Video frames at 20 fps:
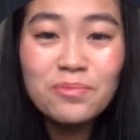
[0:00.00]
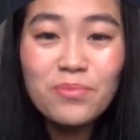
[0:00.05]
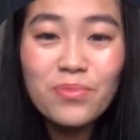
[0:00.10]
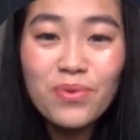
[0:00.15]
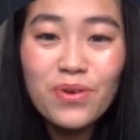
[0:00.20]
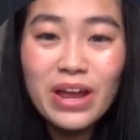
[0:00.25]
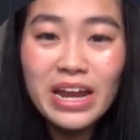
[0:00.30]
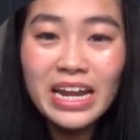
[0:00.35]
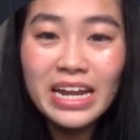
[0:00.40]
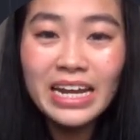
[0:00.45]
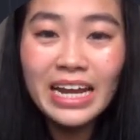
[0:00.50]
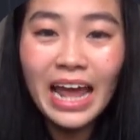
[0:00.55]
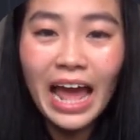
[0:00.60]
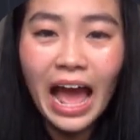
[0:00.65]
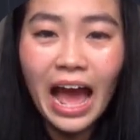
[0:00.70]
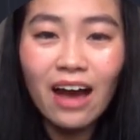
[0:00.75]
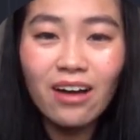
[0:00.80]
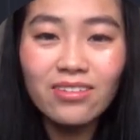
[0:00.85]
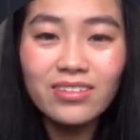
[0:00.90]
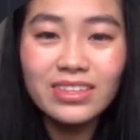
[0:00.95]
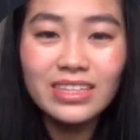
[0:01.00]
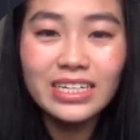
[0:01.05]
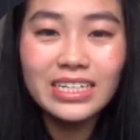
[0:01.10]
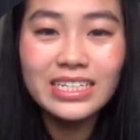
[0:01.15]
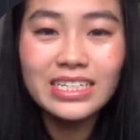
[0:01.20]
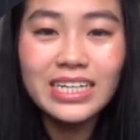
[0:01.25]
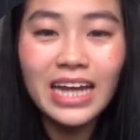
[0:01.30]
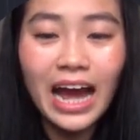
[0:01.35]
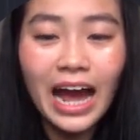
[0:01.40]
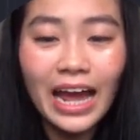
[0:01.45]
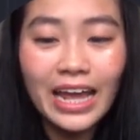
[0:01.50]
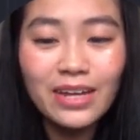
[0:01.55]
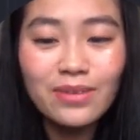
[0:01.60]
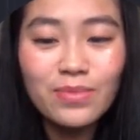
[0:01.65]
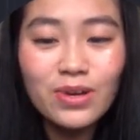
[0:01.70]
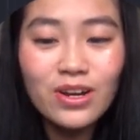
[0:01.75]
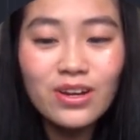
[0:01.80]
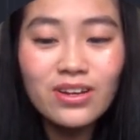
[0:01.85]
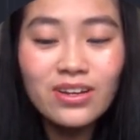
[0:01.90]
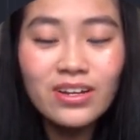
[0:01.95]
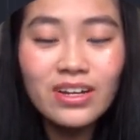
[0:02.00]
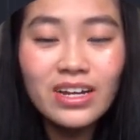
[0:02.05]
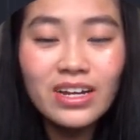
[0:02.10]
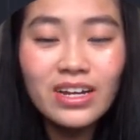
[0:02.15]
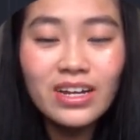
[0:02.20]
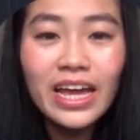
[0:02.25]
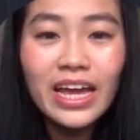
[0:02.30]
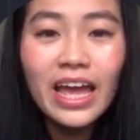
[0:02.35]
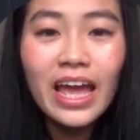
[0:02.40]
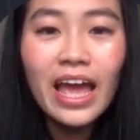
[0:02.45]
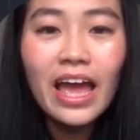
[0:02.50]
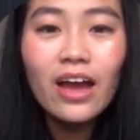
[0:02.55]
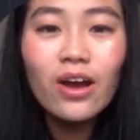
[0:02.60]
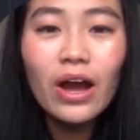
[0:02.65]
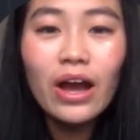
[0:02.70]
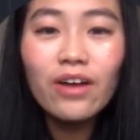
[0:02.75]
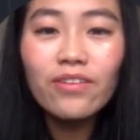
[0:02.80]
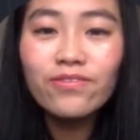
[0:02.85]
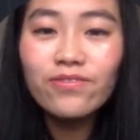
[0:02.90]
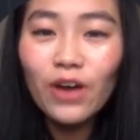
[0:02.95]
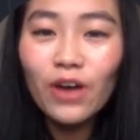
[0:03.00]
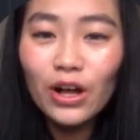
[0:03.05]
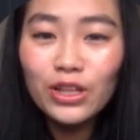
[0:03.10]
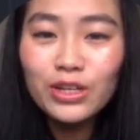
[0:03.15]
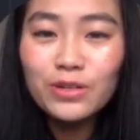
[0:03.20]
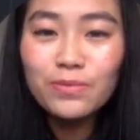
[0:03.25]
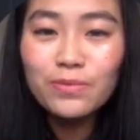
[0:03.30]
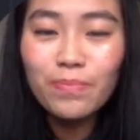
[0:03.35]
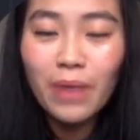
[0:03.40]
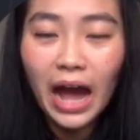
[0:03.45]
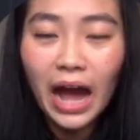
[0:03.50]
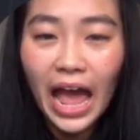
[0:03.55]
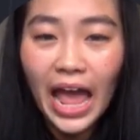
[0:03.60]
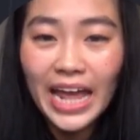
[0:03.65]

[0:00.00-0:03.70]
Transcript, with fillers: printing out the timer, followed by